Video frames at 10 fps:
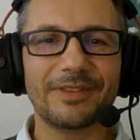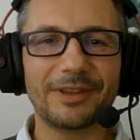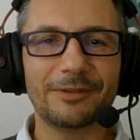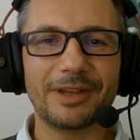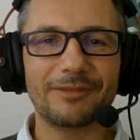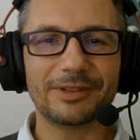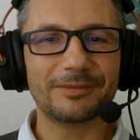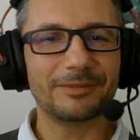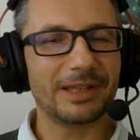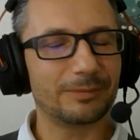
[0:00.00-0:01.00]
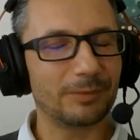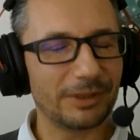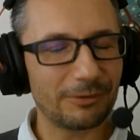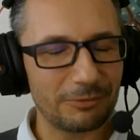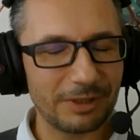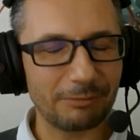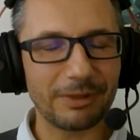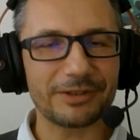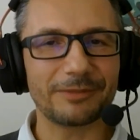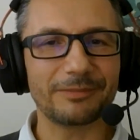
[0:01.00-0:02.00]
Thank you, David. It's been a real
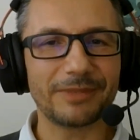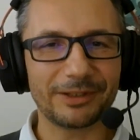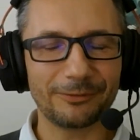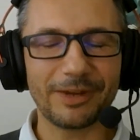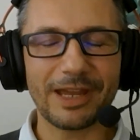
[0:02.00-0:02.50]
pleasure. Thank you for